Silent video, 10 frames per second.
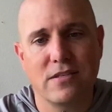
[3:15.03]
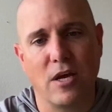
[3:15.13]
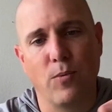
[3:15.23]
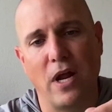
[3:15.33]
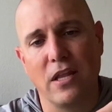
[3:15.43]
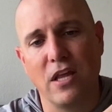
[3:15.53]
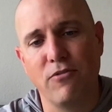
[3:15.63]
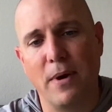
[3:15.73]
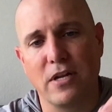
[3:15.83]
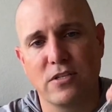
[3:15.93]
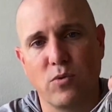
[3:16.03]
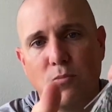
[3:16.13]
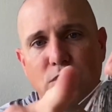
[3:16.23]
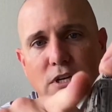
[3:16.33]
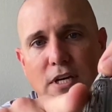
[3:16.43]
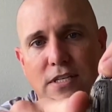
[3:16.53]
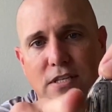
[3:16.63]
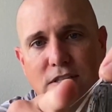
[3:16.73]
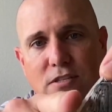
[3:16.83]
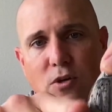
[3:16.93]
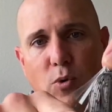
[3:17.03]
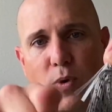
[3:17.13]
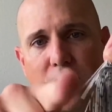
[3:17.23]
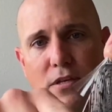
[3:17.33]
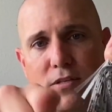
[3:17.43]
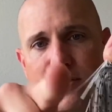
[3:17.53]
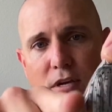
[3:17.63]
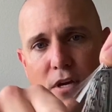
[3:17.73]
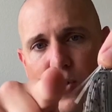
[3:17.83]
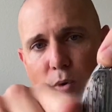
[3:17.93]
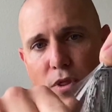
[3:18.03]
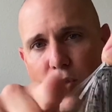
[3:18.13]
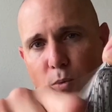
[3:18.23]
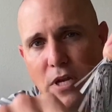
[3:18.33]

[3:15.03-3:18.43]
And what I love about a swim jig is it's still weedless with a weed